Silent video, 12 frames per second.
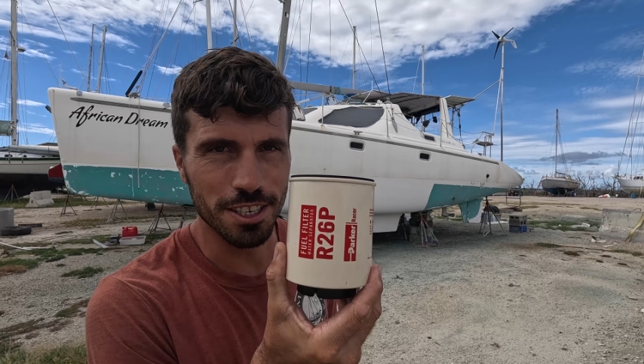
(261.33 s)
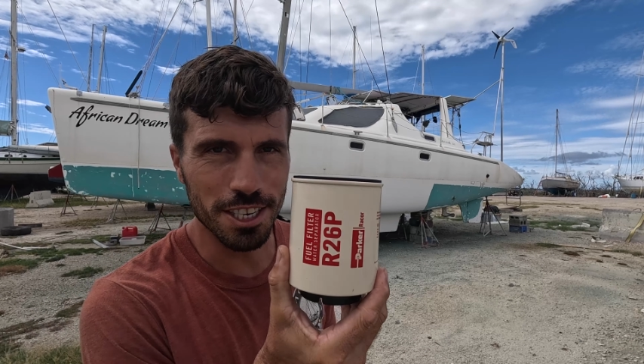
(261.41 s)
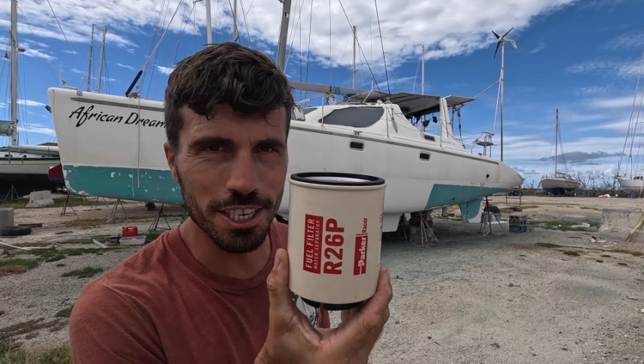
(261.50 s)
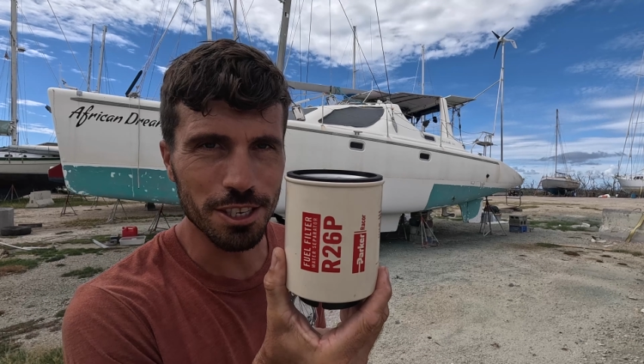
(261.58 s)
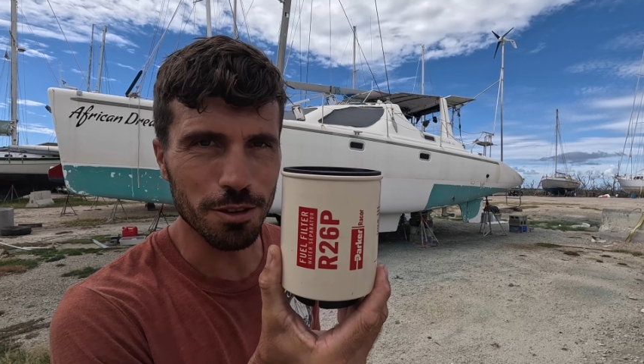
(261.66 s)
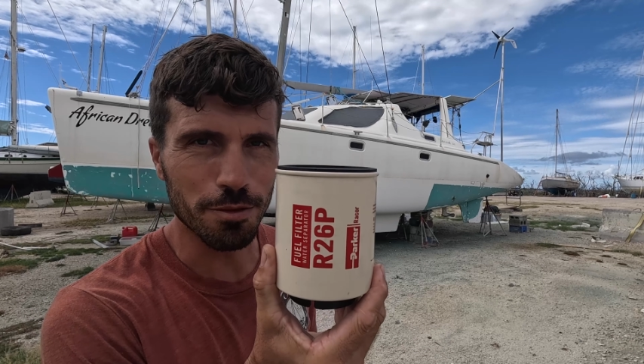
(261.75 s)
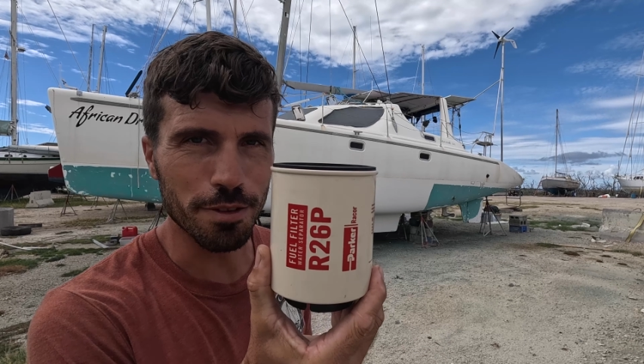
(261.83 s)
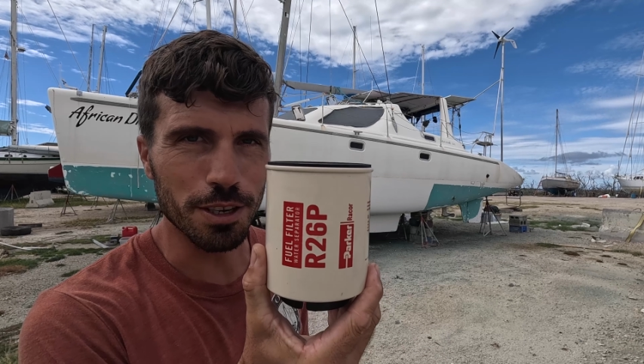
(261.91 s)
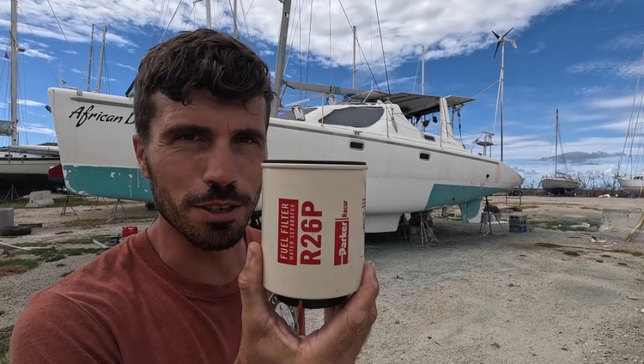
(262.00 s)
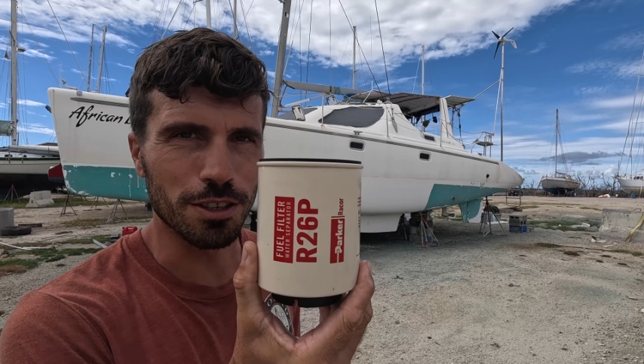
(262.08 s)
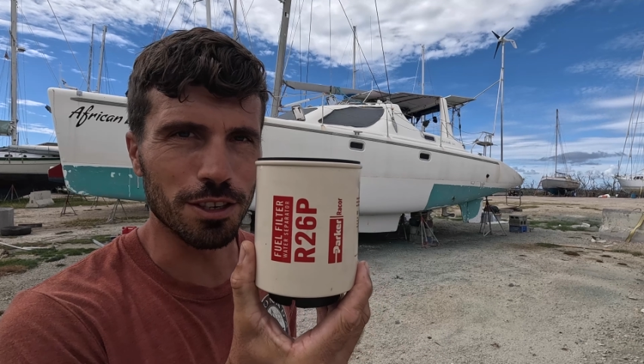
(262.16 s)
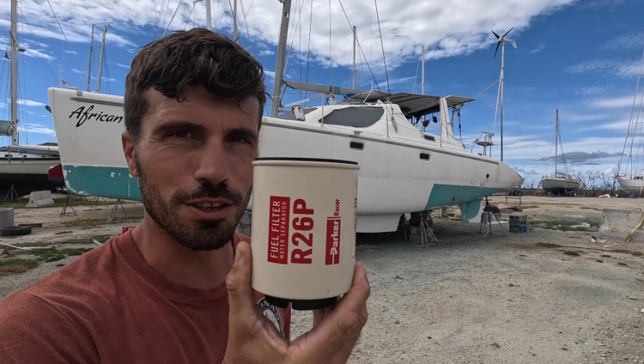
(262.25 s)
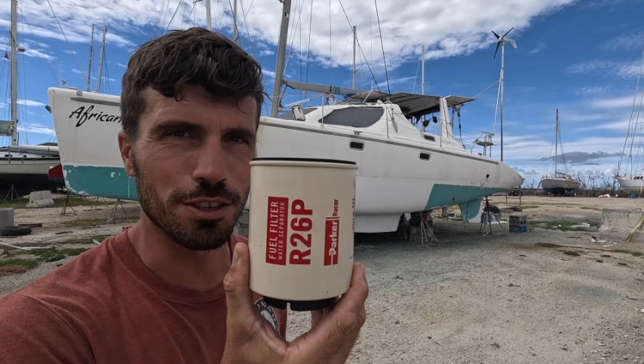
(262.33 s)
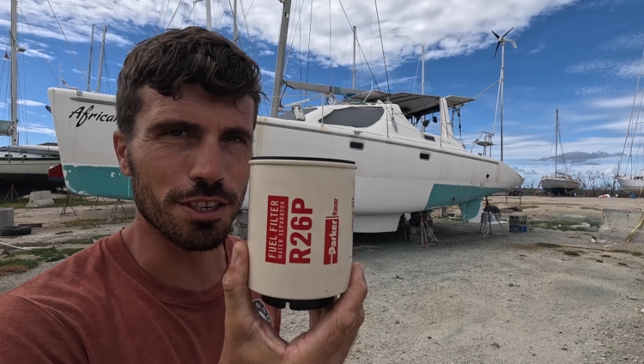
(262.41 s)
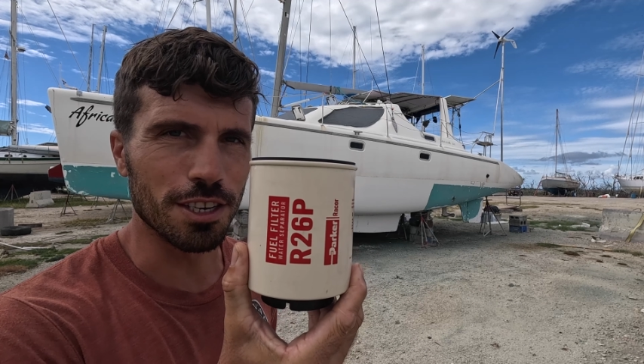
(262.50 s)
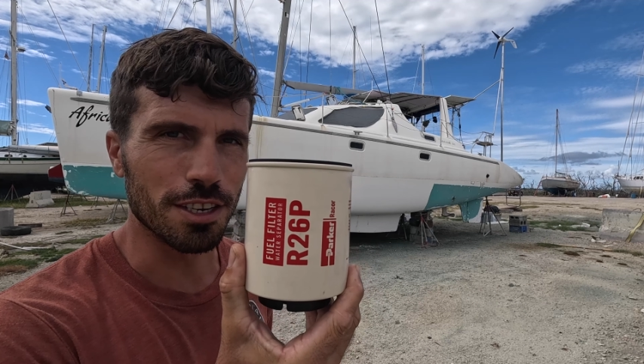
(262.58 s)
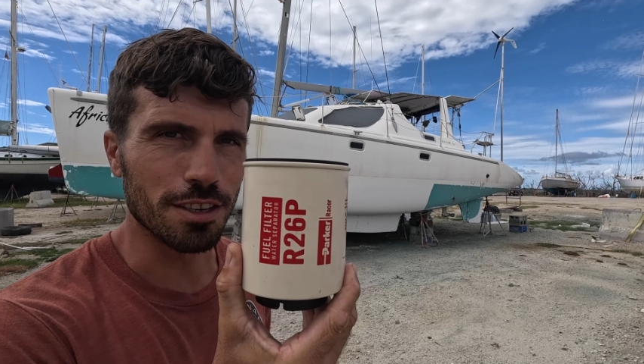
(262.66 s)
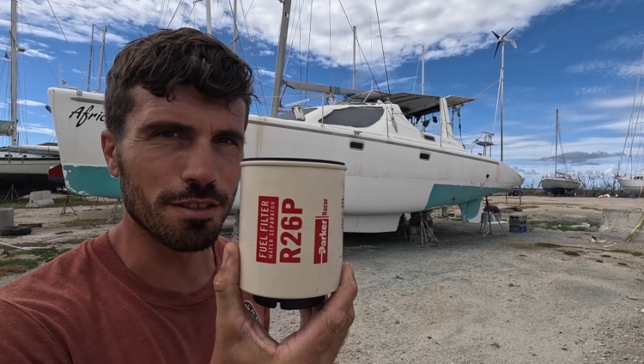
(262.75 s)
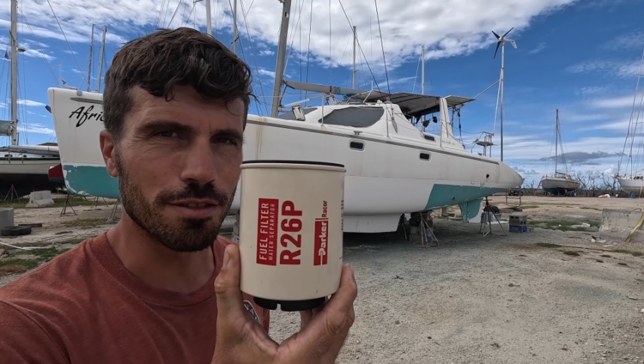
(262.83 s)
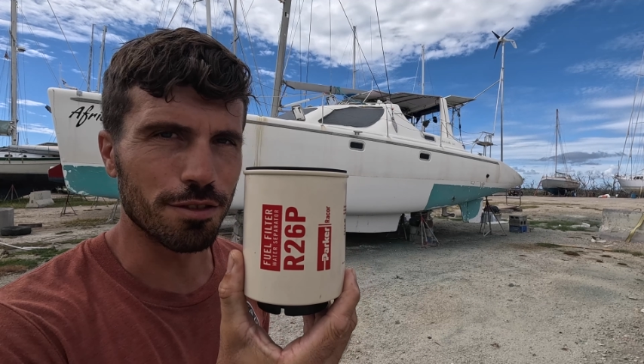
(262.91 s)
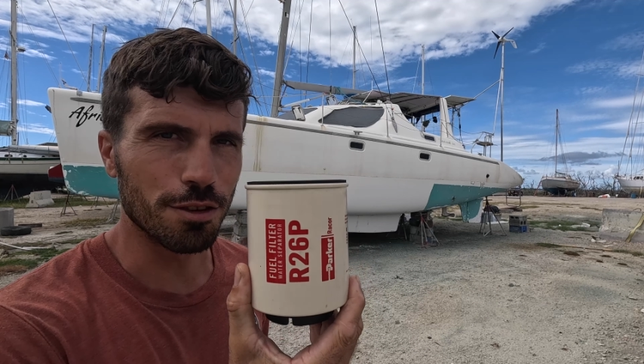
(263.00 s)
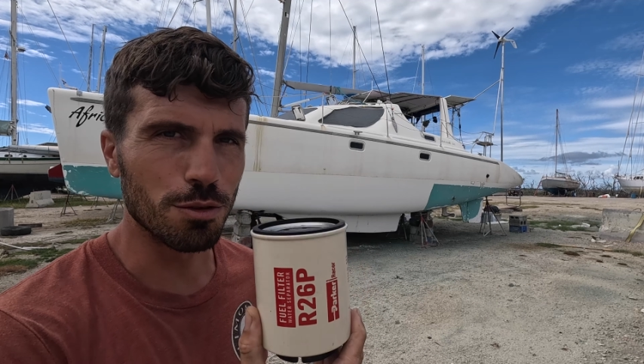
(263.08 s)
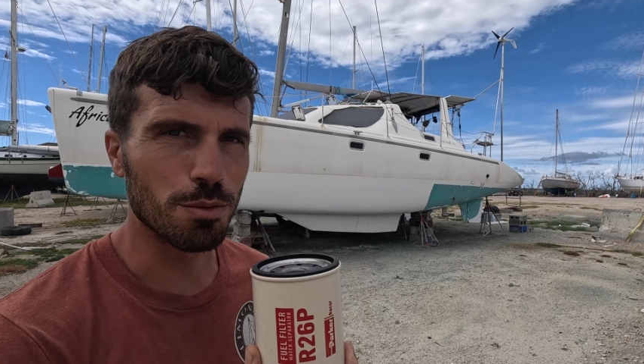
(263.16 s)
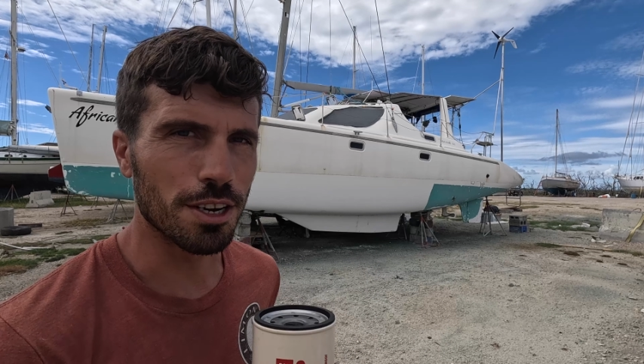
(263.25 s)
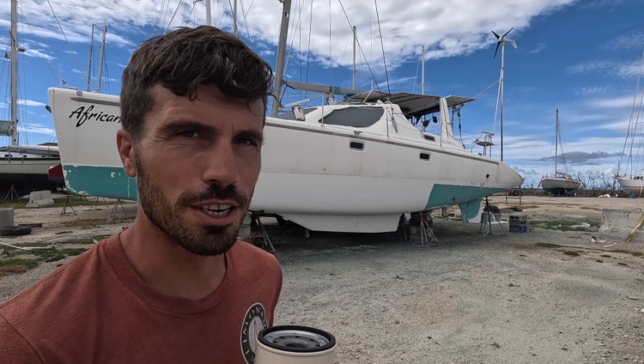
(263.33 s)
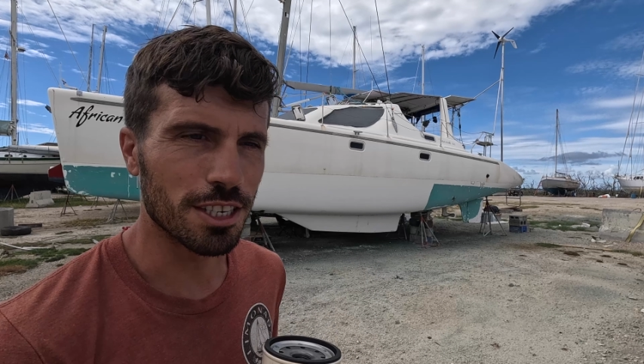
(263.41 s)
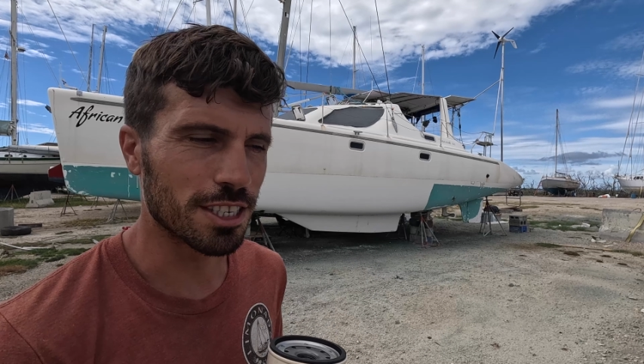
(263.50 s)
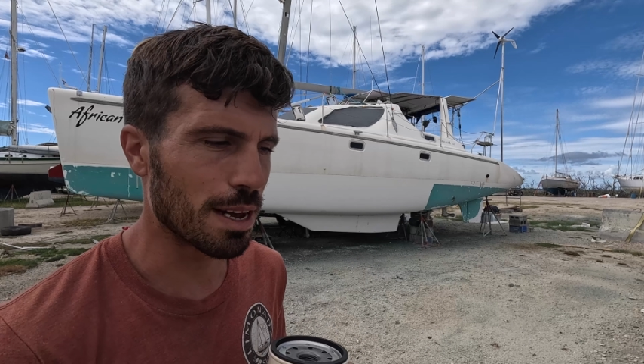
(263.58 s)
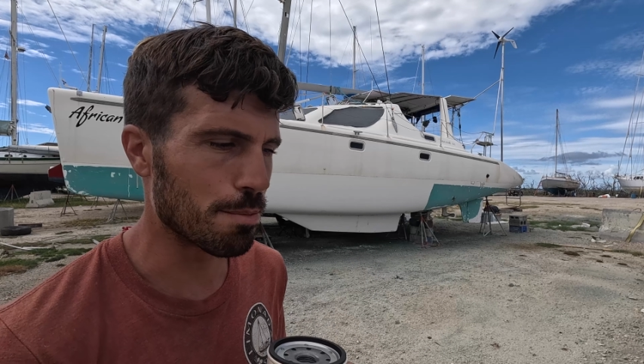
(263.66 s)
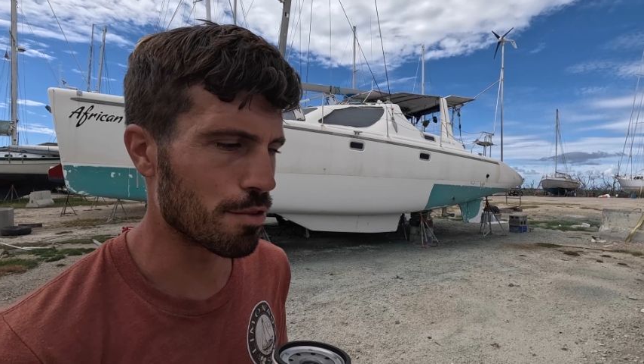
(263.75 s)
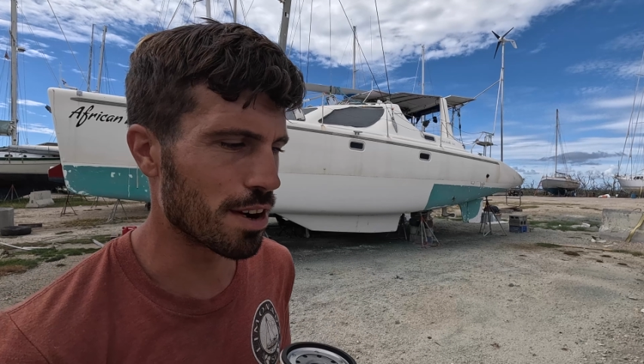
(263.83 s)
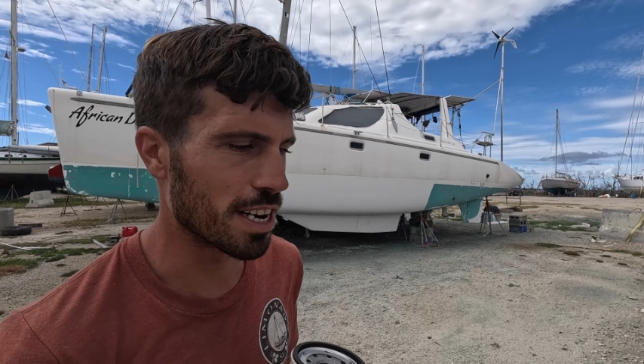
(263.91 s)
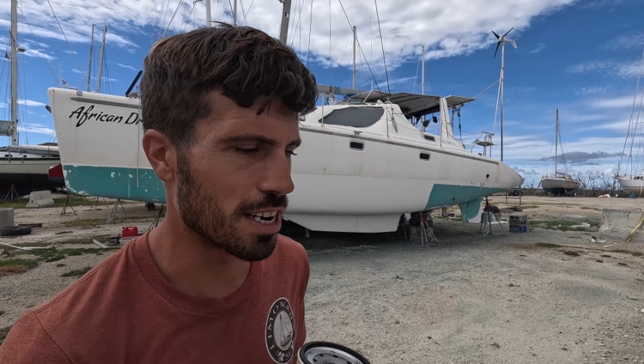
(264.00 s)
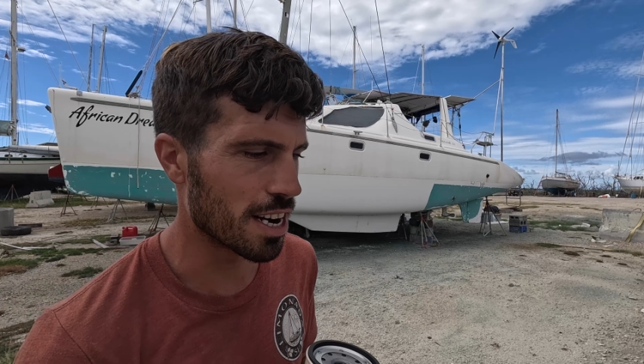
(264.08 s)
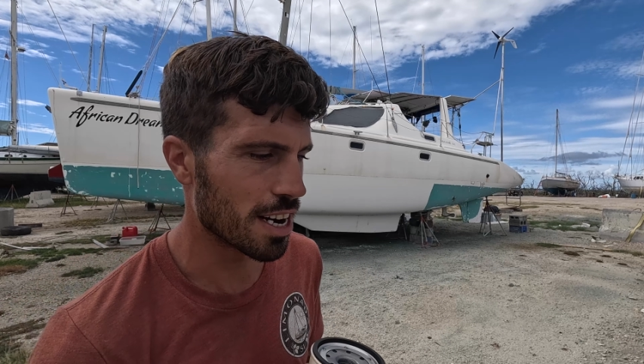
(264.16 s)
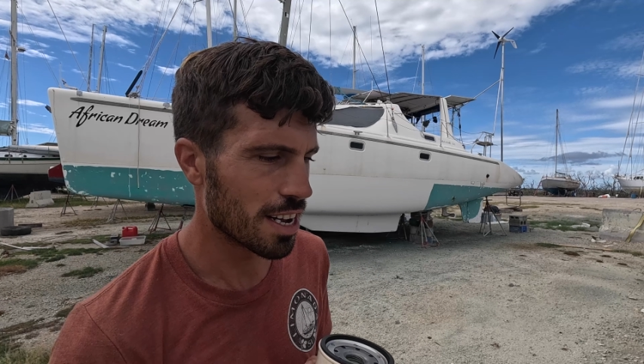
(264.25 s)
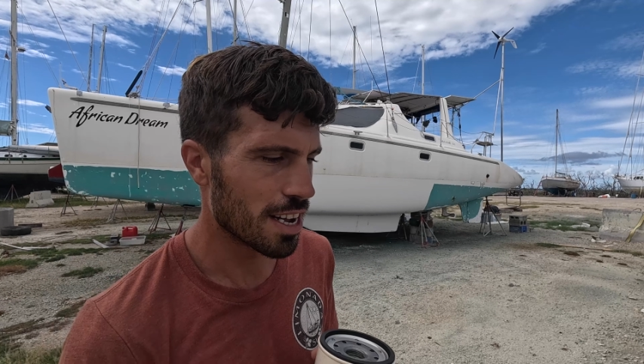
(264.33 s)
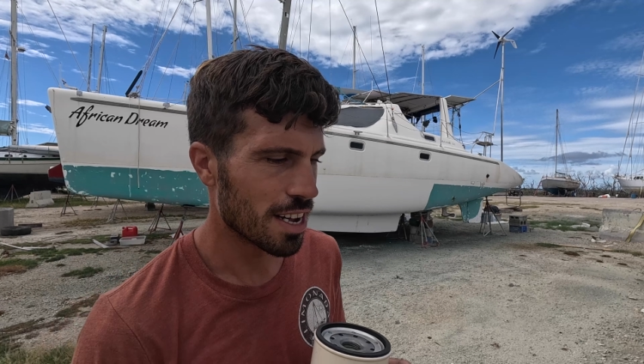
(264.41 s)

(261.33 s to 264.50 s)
diesel filter on the fuel water separator.